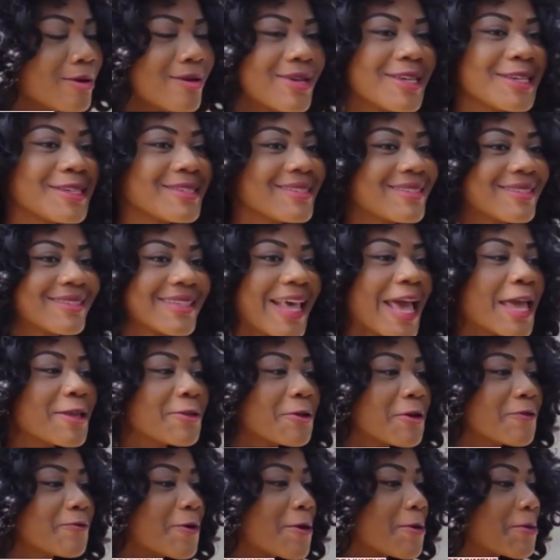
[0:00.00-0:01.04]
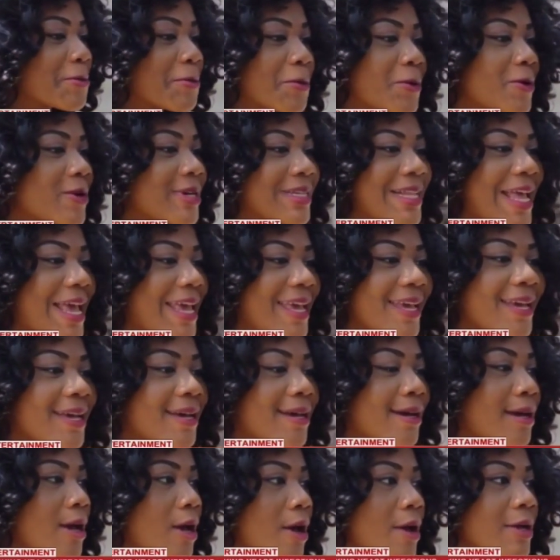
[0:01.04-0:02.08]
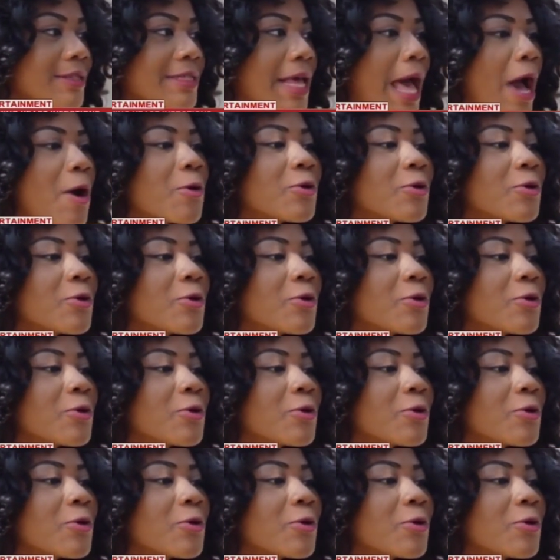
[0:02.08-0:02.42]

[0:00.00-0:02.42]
It's kind of awkward. Like, I